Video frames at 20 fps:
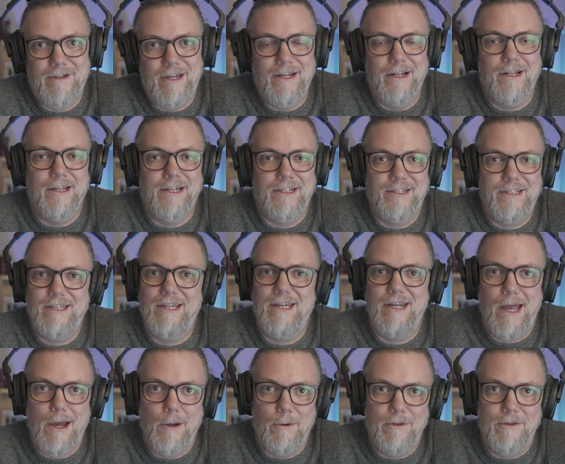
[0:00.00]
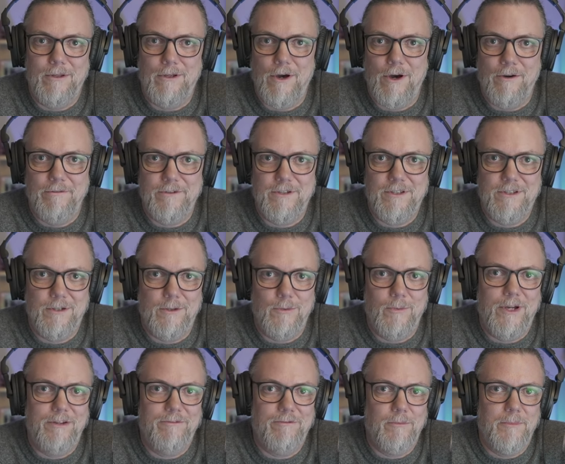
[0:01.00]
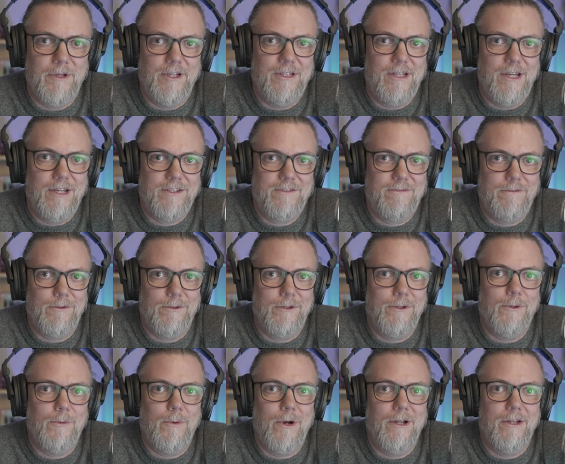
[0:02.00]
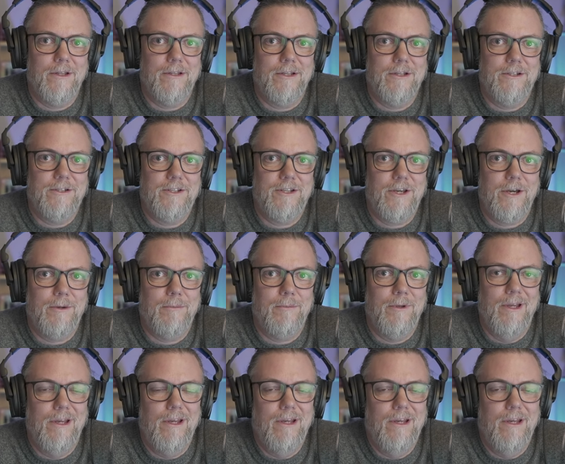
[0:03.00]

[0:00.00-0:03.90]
and I like to get out of the office and away from my desk for a little while at lunchtime.